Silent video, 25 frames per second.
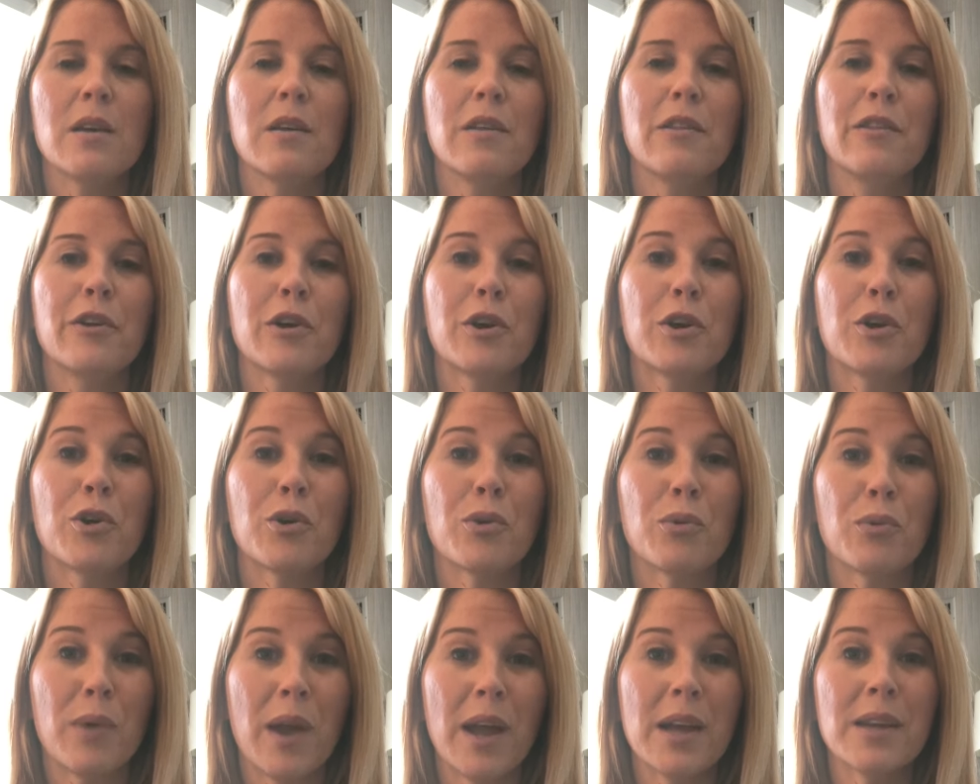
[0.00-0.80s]
the
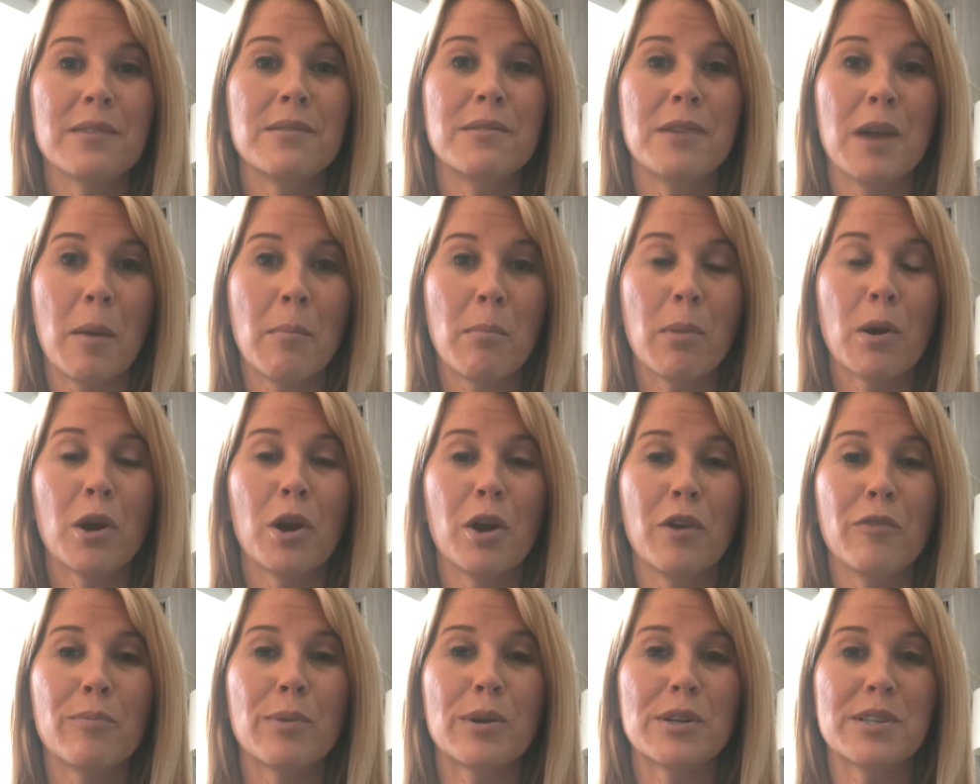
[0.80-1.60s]
correct number
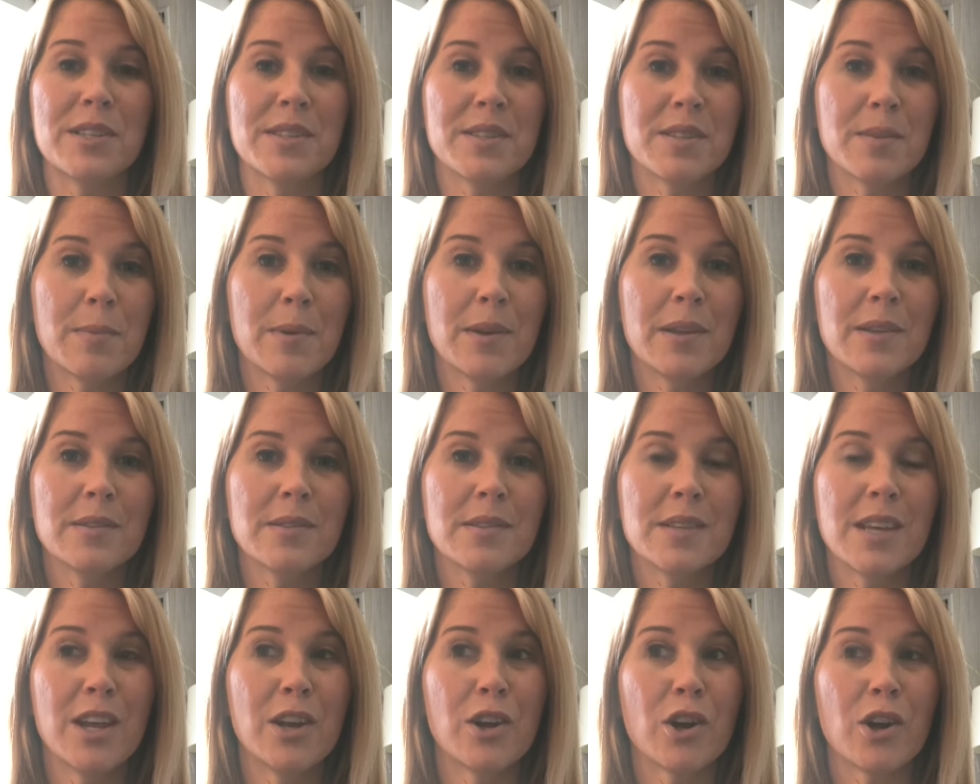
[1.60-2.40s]
of
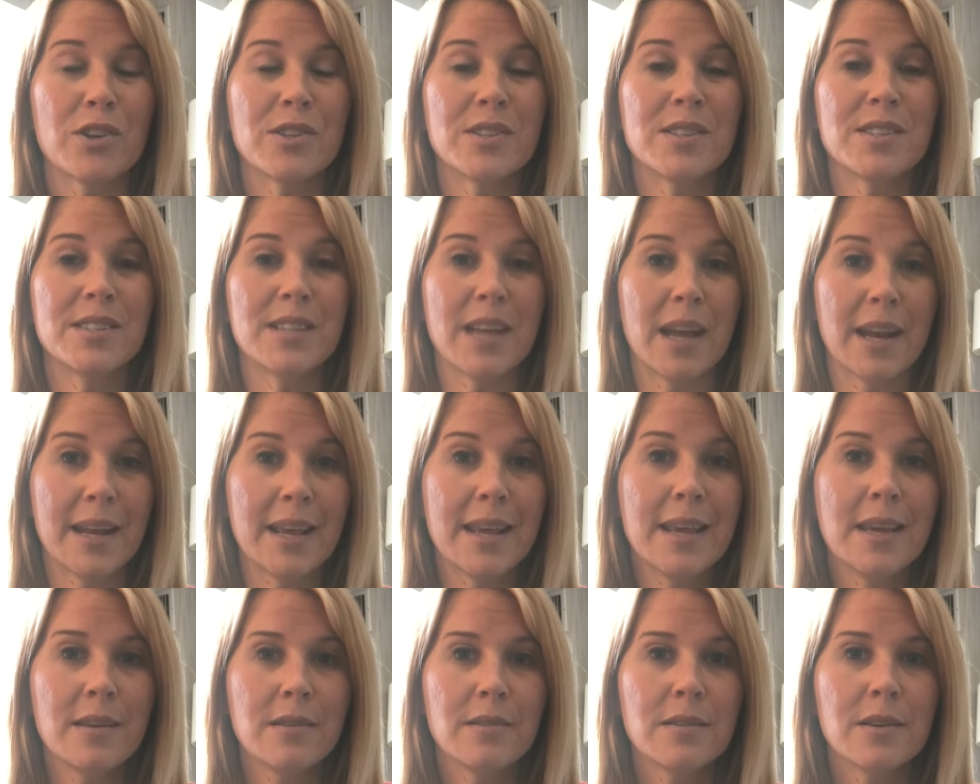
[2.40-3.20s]
participants in our
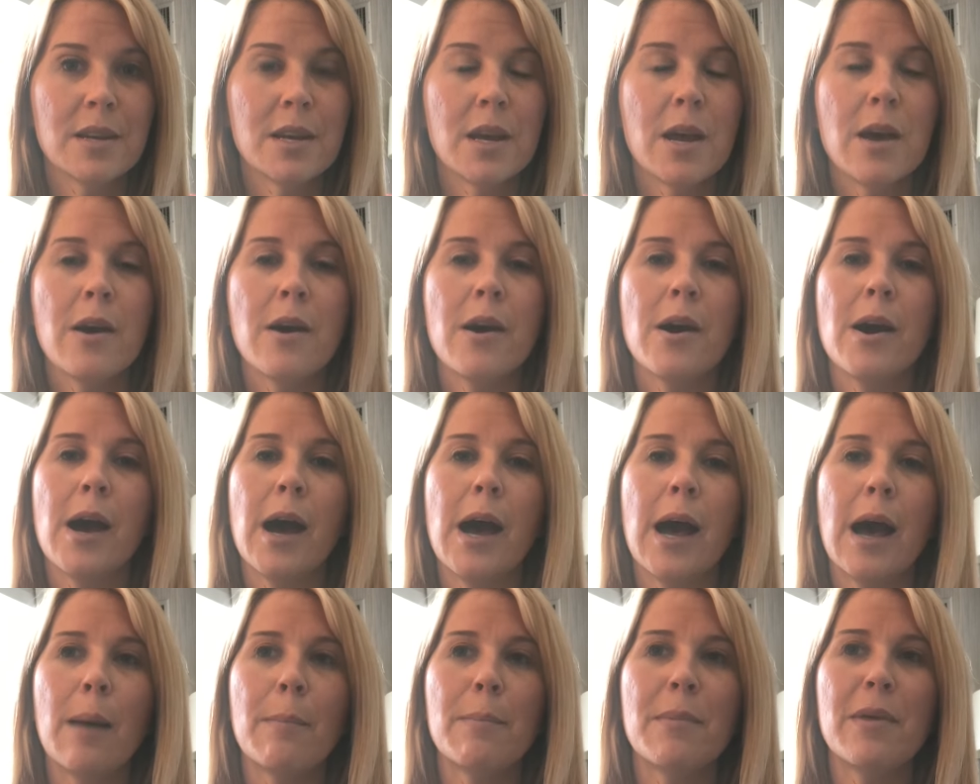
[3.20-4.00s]
study,
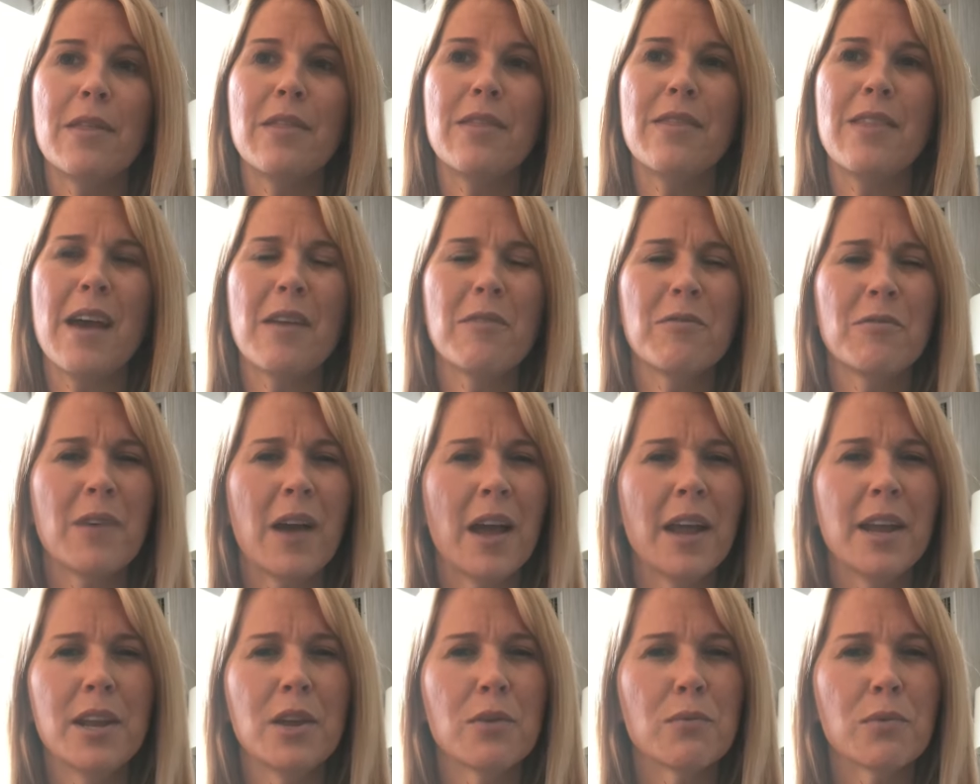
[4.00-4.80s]
that
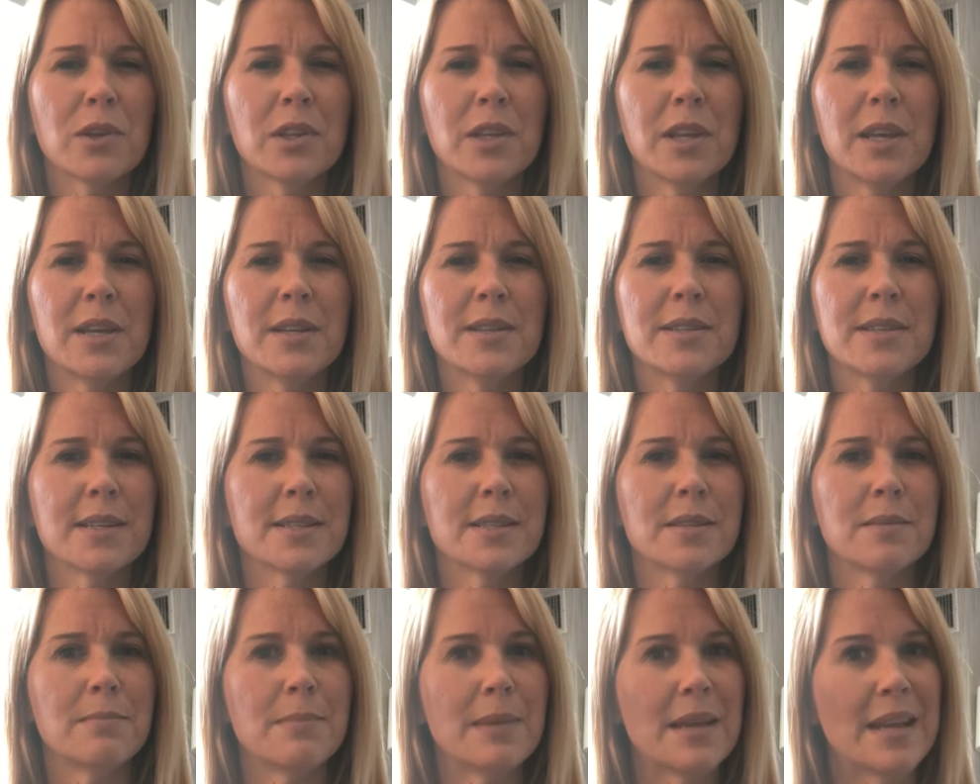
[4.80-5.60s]
finding really
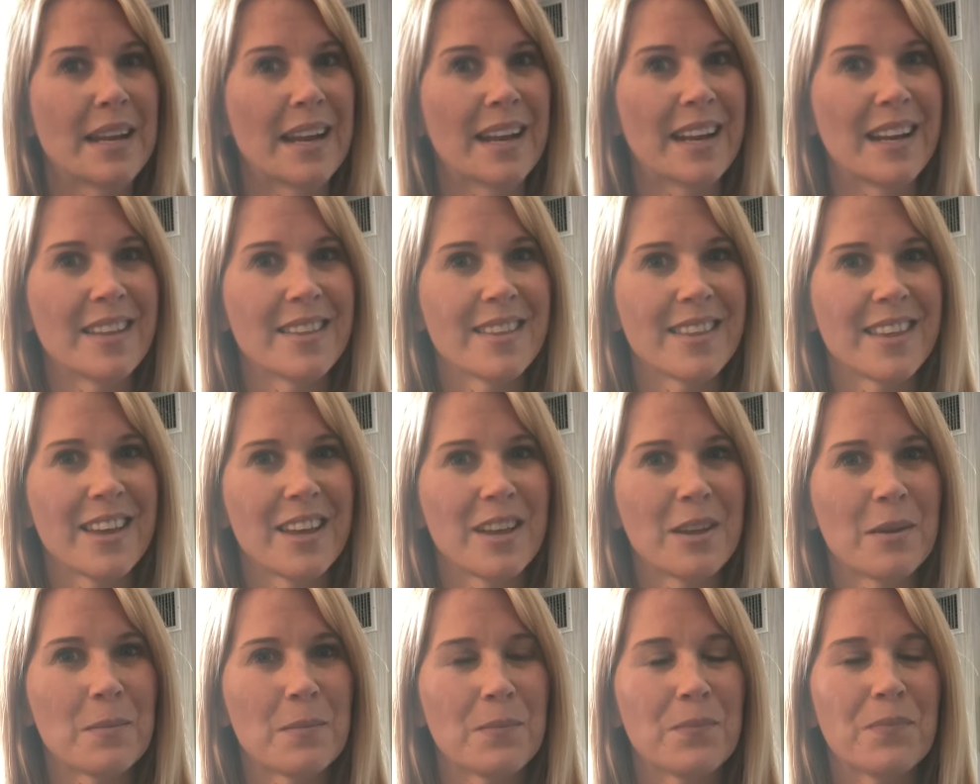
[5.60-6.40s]
doesn't mean
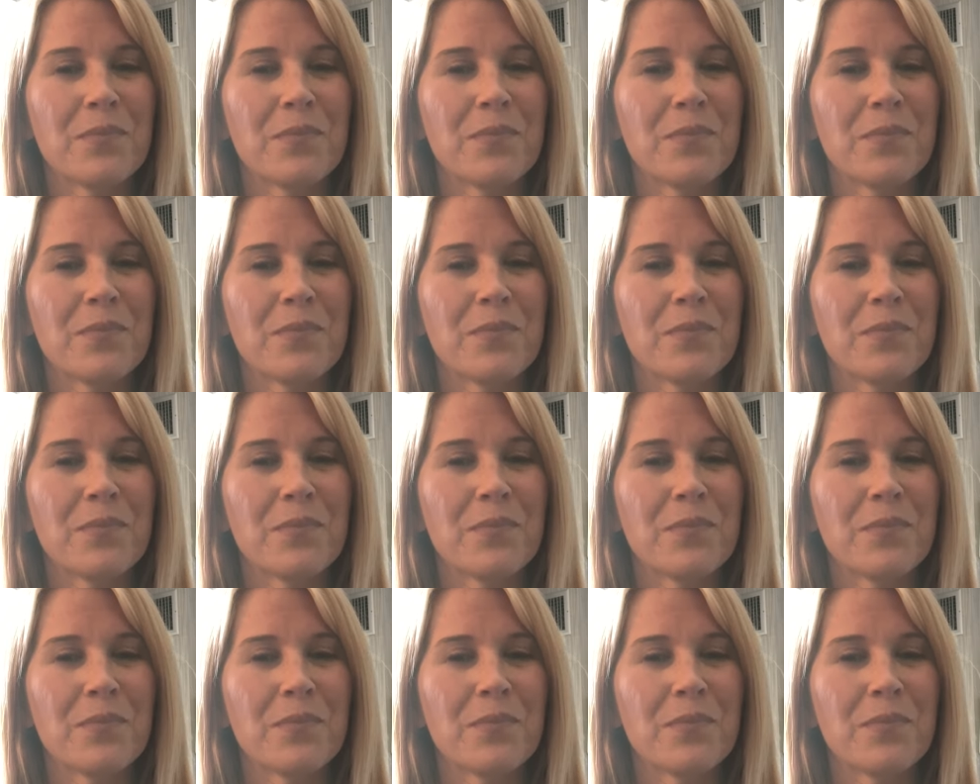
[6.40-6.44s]
anything.